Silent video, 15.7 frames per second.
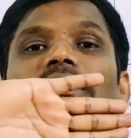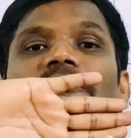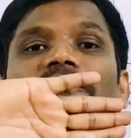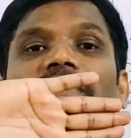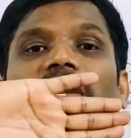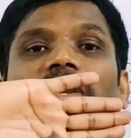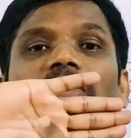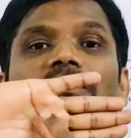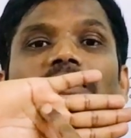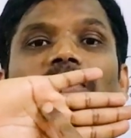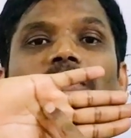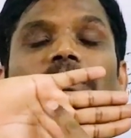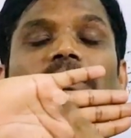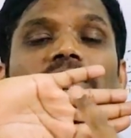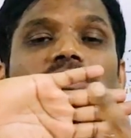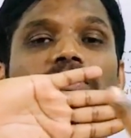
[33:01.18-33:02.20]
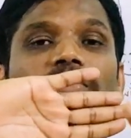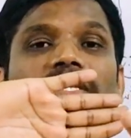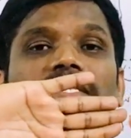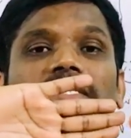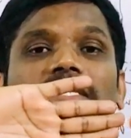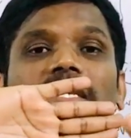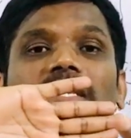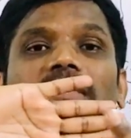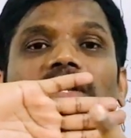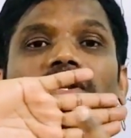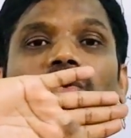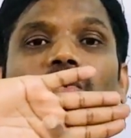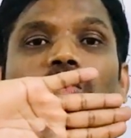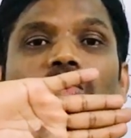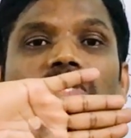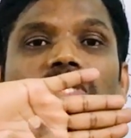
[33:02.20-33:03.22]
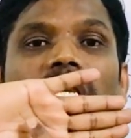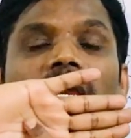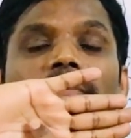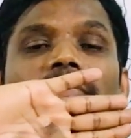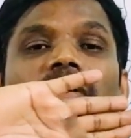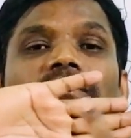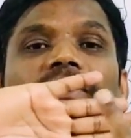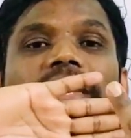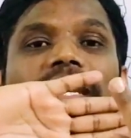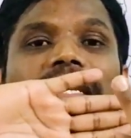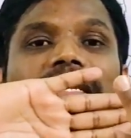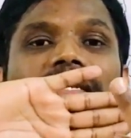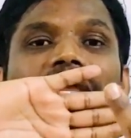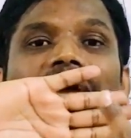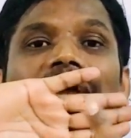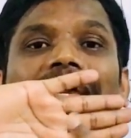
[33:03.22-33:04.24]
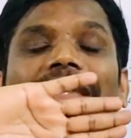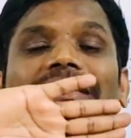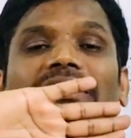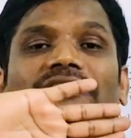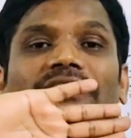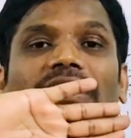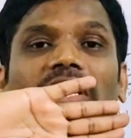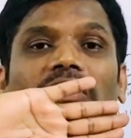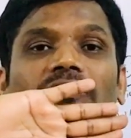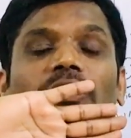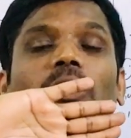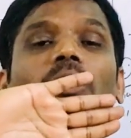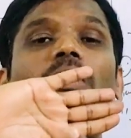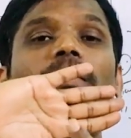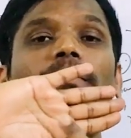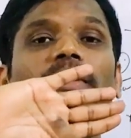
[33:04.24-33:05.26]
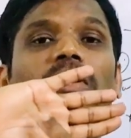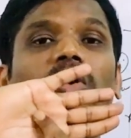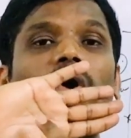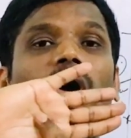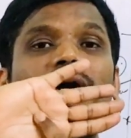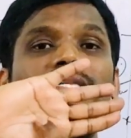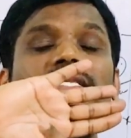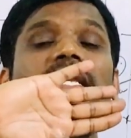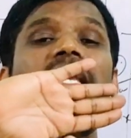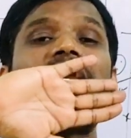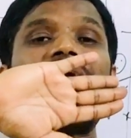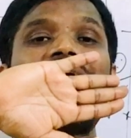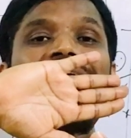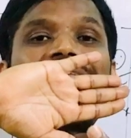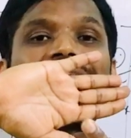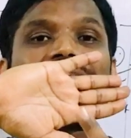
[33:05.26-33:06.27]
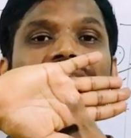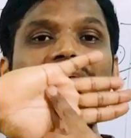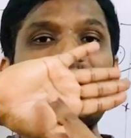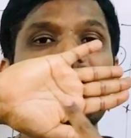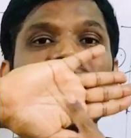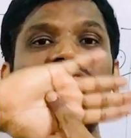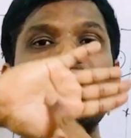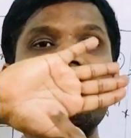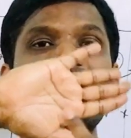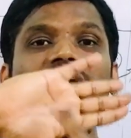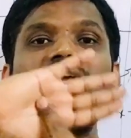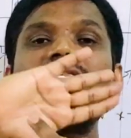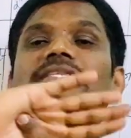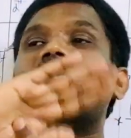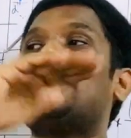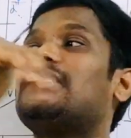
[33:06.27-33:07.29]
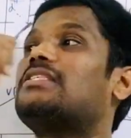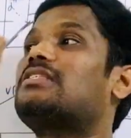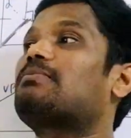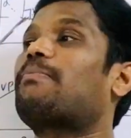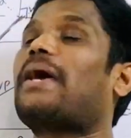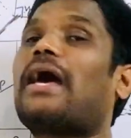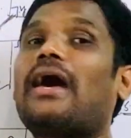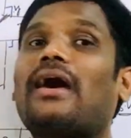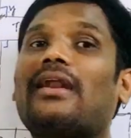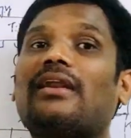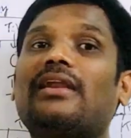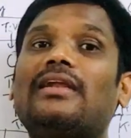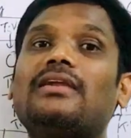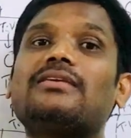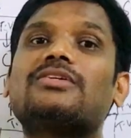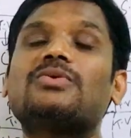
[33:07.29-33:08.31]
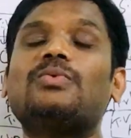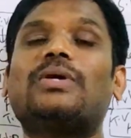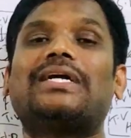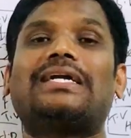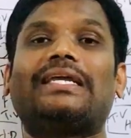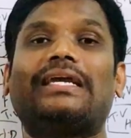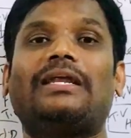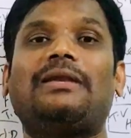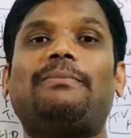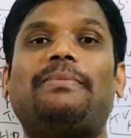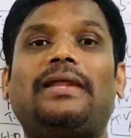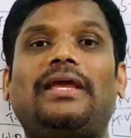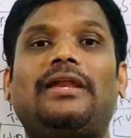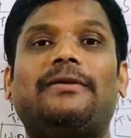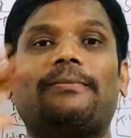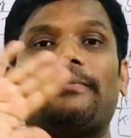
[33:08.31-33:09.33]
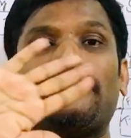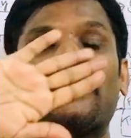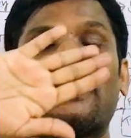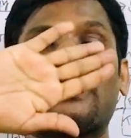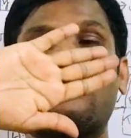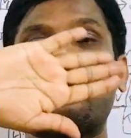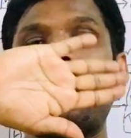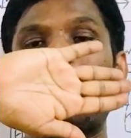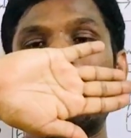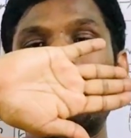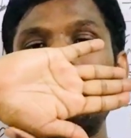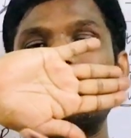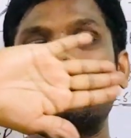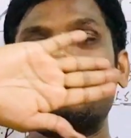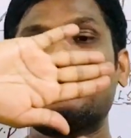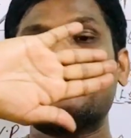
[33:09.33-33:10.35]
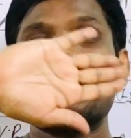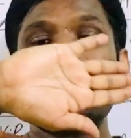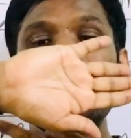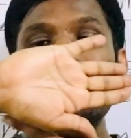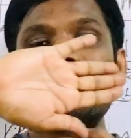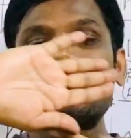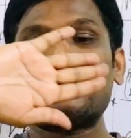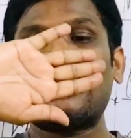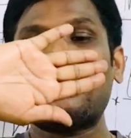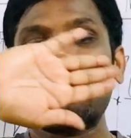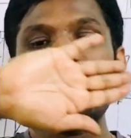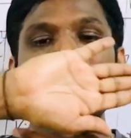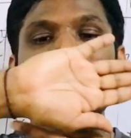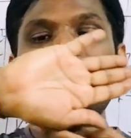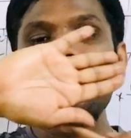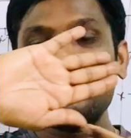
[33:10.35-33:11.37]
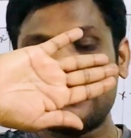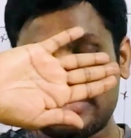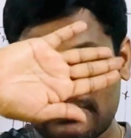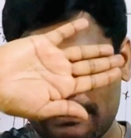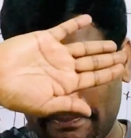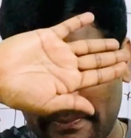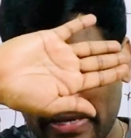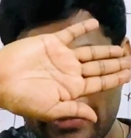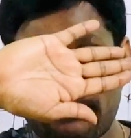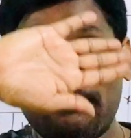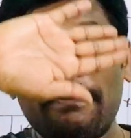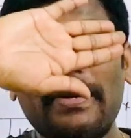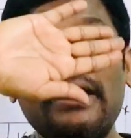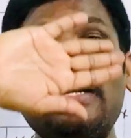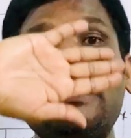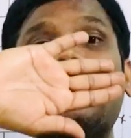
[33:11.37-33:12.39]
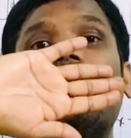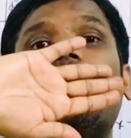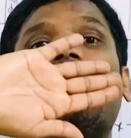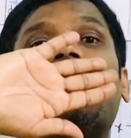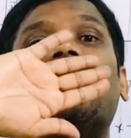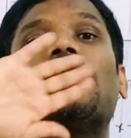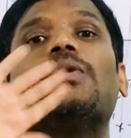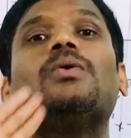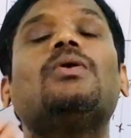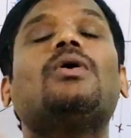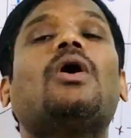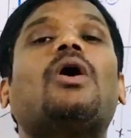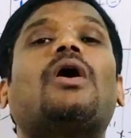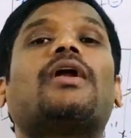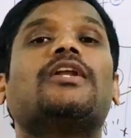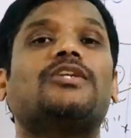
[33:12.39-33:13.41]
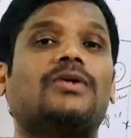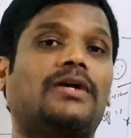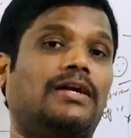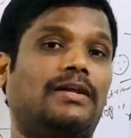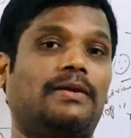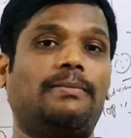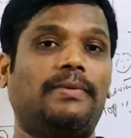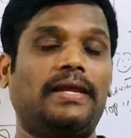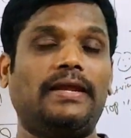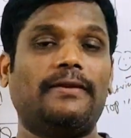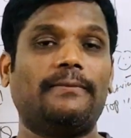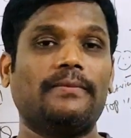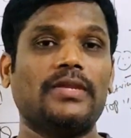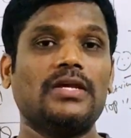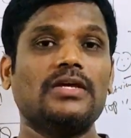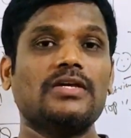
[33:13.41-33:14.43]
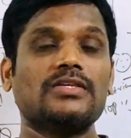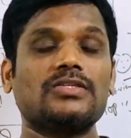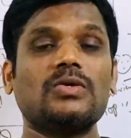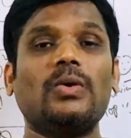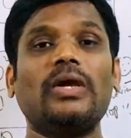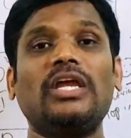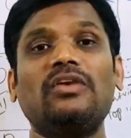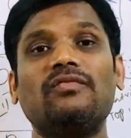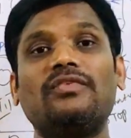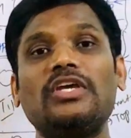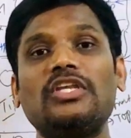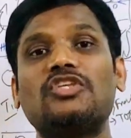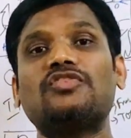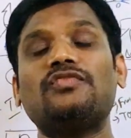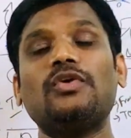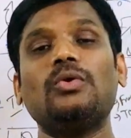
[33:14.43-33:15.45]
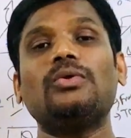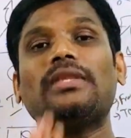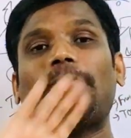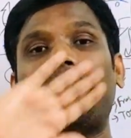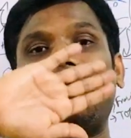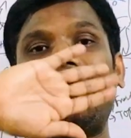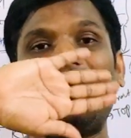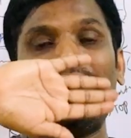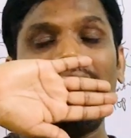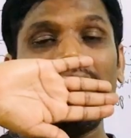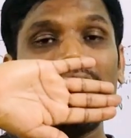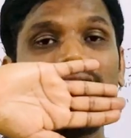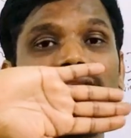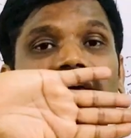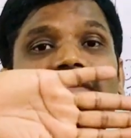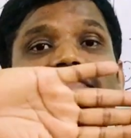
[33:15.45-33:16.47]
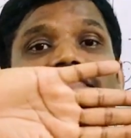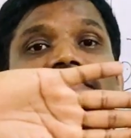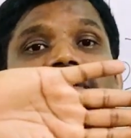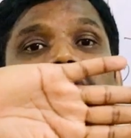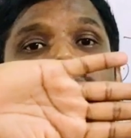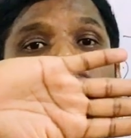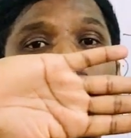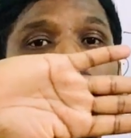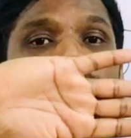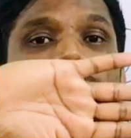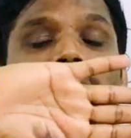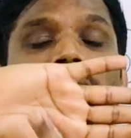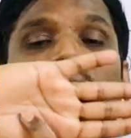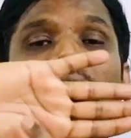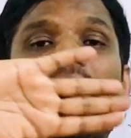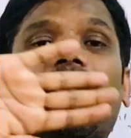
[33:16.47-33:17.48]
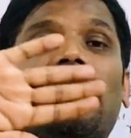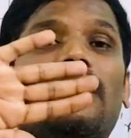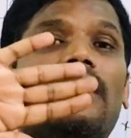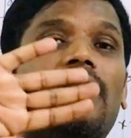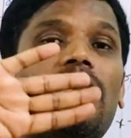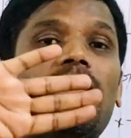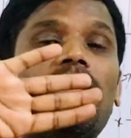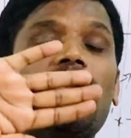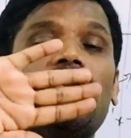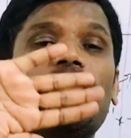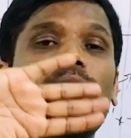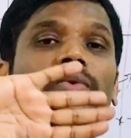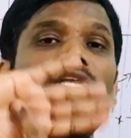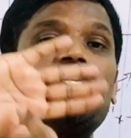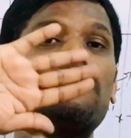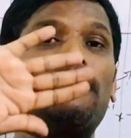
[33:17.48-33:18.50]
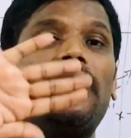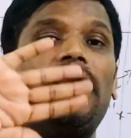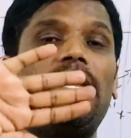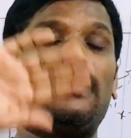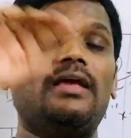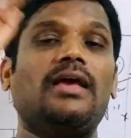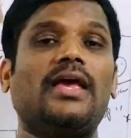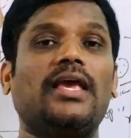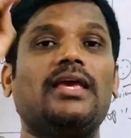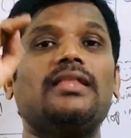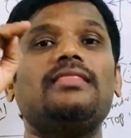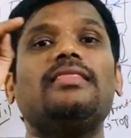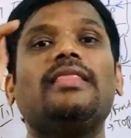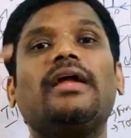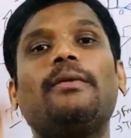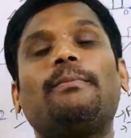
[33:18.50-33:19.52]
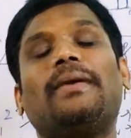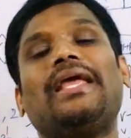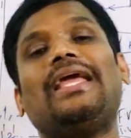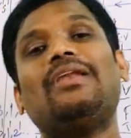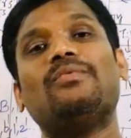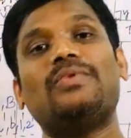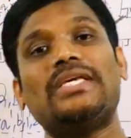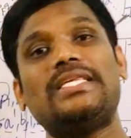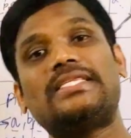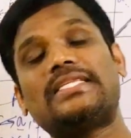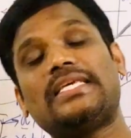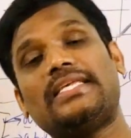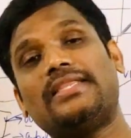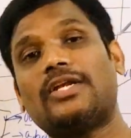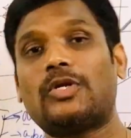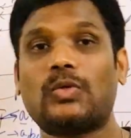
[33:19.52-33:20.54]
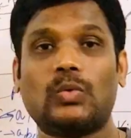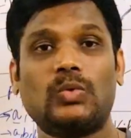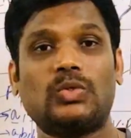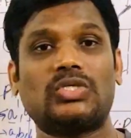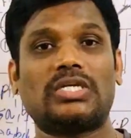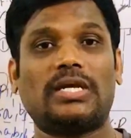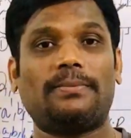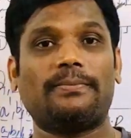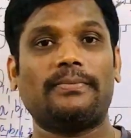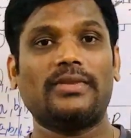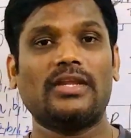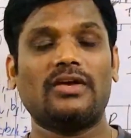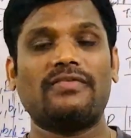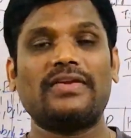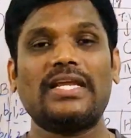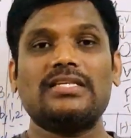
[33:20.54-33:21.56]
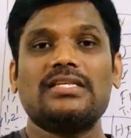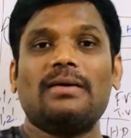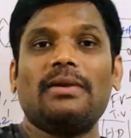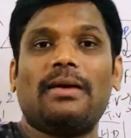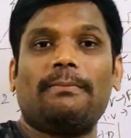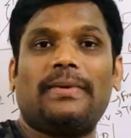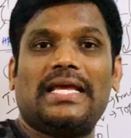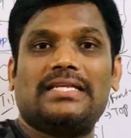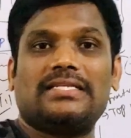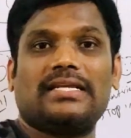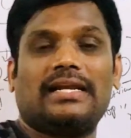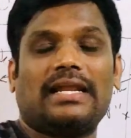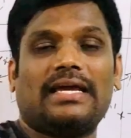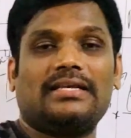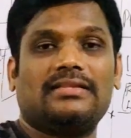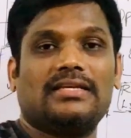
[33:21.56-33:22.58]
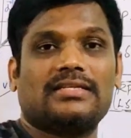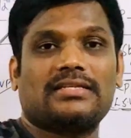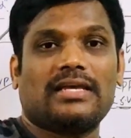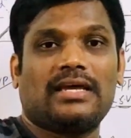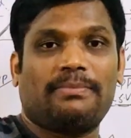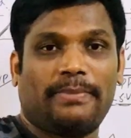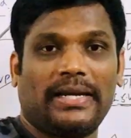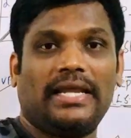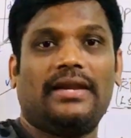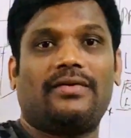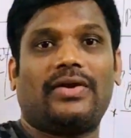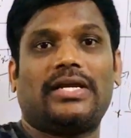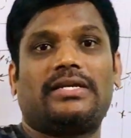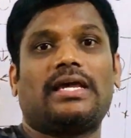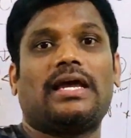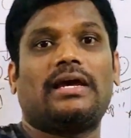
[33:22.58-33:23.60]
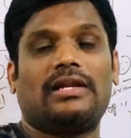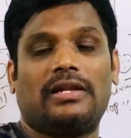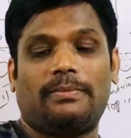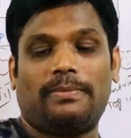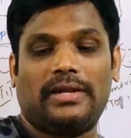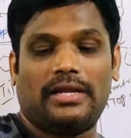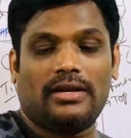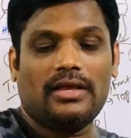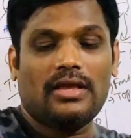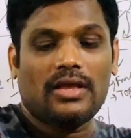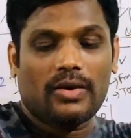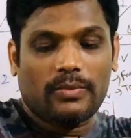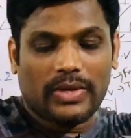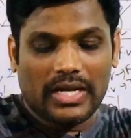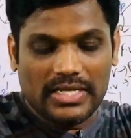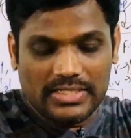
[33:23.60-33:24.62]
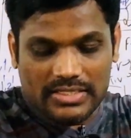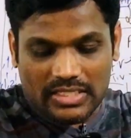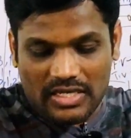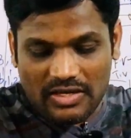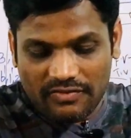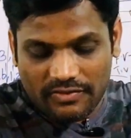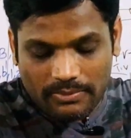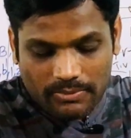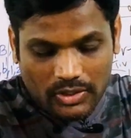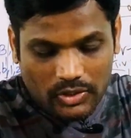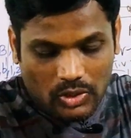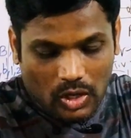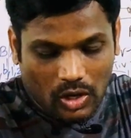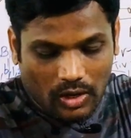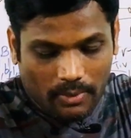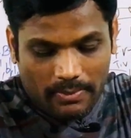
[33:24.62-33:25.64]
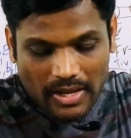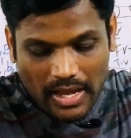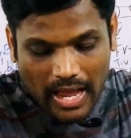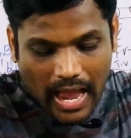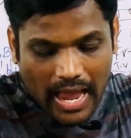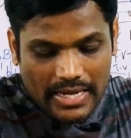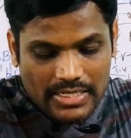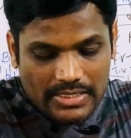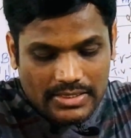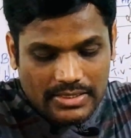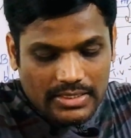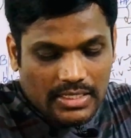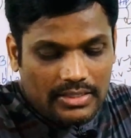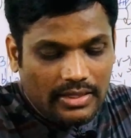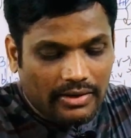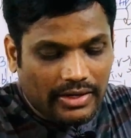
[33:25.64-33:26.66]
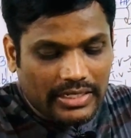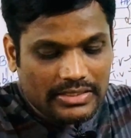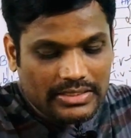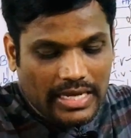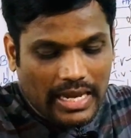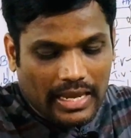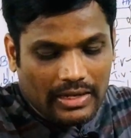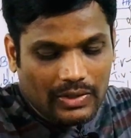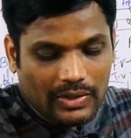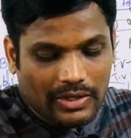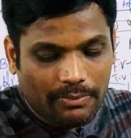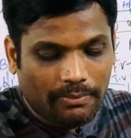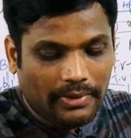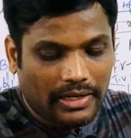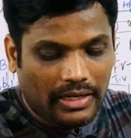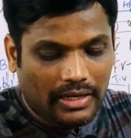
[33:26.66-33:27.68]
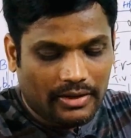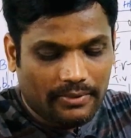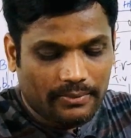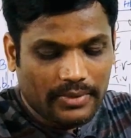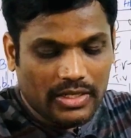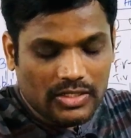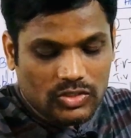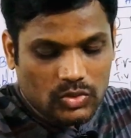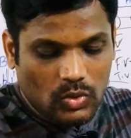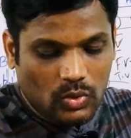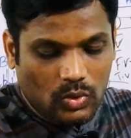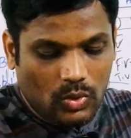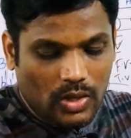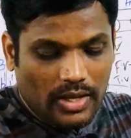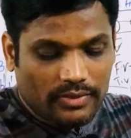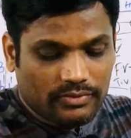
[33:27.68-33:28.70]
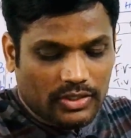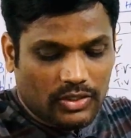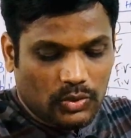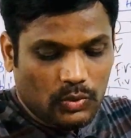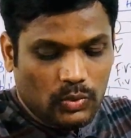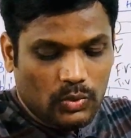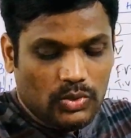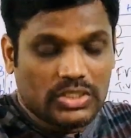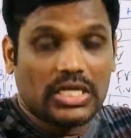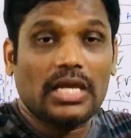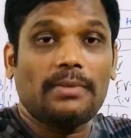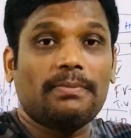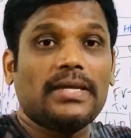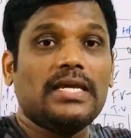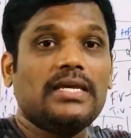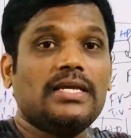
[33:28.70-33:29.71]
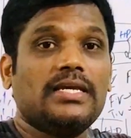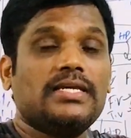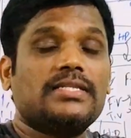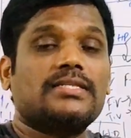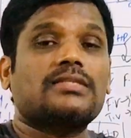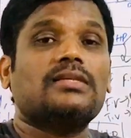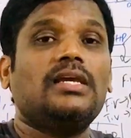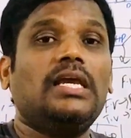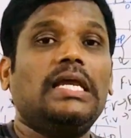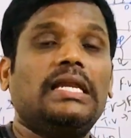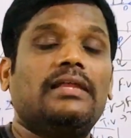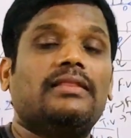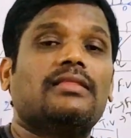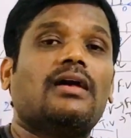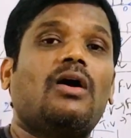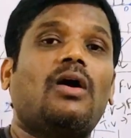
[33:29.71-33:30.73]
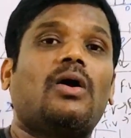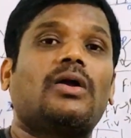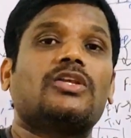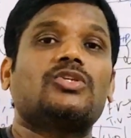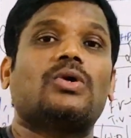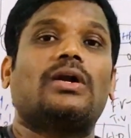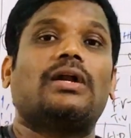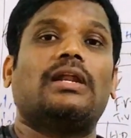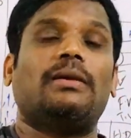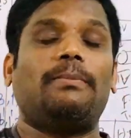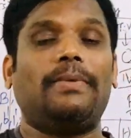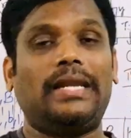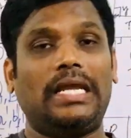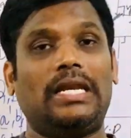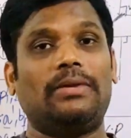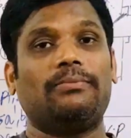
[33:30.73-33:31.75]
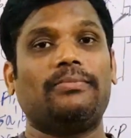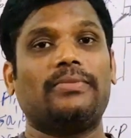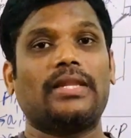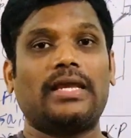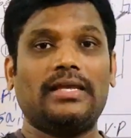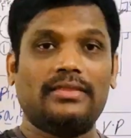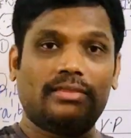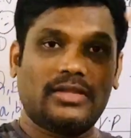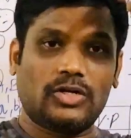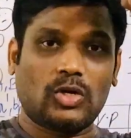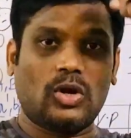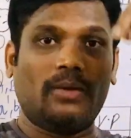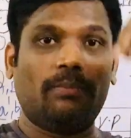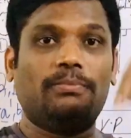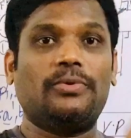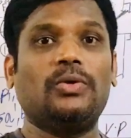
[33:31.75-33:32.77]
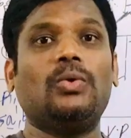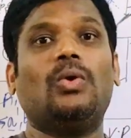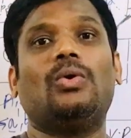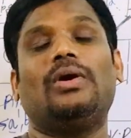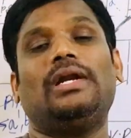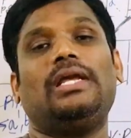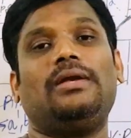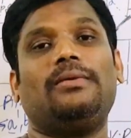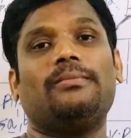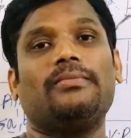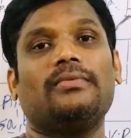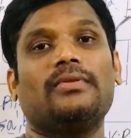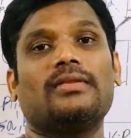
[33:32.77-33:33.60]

The front view. So we see the true shape of the rectangle in the front view because its surface is parallel to vertical plane. What is this? Its surface is perpendicular to horizontal plane. So in which view the plane surface is parallel to which plane? In that plane we see the true shape. For example, I am placing like this a plane, rectangular plane. When I see from the top, I see the rectangular plane. So the true shape is seen in the horizontal plane, in the top view only.